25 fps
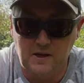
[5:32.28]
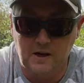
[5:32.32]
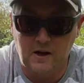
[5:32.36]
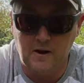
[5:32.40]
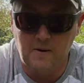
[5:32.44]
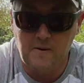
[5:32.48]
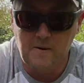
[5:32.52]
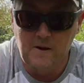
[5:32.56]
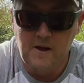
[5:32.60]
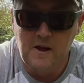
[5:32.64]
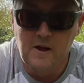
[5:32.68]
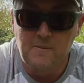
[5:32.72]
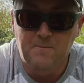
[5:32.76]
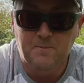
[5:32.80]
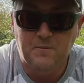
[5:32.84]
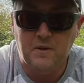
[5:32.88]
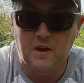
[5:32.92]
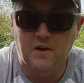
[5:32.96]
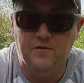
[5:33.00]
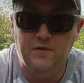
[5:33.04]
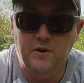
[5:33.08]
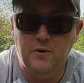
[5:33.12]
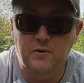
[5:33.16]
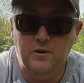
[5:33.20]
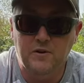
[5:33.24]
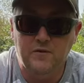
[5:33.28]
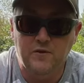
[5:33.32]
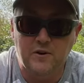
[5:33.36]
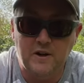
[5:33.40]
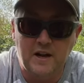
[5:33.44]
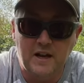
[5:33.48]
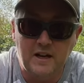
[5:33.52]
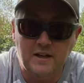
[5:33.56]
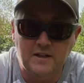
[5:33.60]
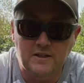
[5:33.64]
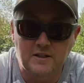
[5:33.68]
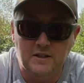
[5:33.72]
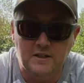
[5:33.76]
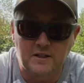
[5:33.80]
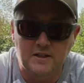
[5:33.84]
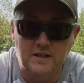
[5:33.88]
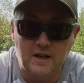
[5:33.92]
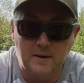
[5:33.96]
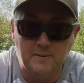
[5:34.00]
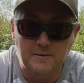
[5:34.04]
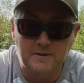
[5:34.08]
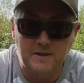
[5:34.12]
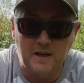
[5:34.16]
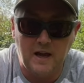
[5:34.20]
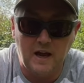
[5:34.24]
uh, a few different hints and
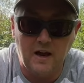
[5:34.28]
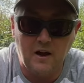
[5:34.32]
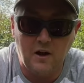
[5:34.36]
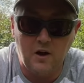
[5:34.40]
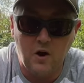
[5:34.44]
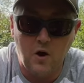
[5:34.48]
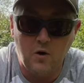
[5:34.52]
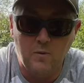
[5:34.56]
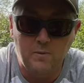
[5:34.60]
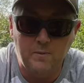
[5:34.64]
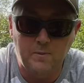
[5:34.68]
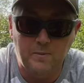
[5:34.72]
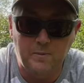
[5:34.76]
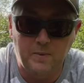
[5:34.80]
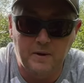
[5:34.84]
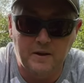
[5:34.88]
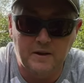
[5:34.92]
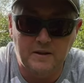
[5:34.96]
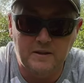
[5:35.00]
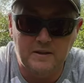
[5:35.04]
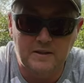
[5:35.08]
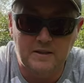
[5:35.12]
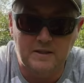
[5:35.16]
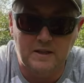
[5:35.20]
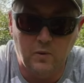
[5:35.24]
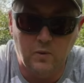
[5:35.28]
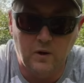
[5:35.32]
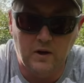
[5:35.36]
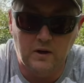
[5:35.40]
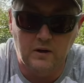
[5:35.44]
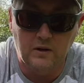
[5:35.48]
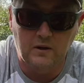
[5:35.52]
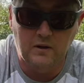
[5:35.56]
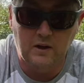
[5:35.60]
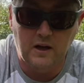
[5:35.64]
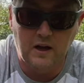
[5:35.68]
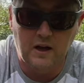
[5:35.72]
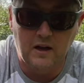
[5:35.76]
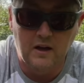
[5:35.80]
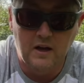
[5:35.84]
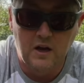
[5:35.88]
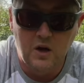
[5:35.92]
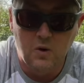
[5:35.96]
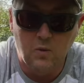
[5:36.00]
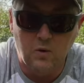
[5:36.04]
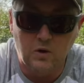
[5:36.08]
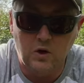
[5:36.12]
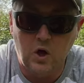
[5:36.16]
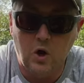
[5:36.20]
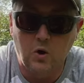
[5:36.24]
tips there. I hope that will uh,
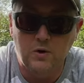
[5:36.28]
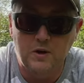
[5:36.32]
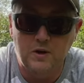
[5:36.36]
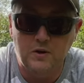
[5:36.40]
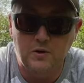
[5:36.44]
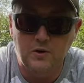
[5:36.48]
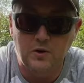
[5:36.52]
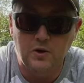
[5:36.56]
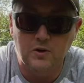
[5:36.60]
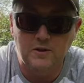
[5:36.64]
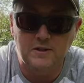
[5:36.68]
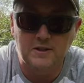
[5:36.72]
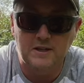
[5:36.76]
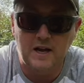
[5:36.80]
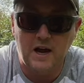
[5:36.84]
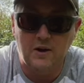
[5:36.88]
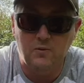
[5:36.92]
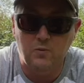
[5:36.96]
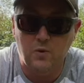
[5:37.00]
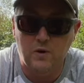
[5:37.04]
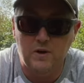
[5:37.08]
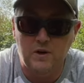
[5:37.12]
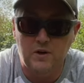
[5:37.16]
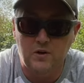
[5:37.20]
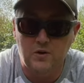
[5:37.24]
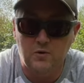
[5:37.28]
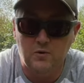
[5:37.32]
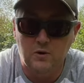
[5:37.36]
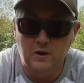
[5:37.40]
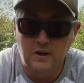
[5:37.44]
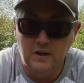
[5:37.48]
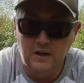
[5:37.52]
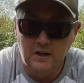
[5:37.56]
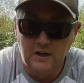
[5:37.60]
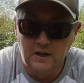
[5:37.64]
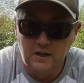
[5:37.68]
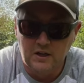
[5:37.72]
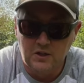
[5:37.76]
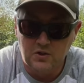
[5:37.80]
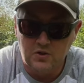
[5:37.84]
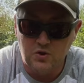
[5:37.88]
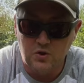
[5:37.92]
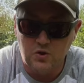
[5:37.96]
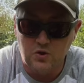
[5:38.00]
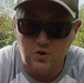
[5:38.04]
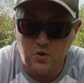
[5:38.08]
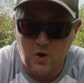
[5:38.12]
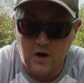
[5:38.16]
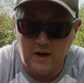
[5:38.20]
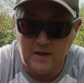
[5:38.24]
will hold you in good stead when you do
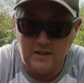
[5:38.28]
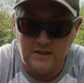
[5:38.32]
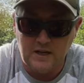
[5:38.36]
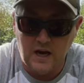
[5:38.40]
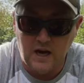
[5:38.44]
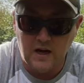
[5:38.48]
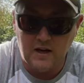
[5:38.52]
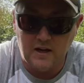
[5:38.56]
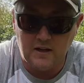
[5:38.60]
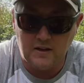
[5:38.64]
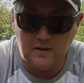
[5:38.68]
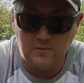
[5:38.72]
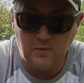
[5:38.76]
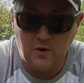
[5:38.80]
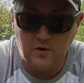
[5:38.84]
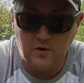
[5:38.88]
try and target them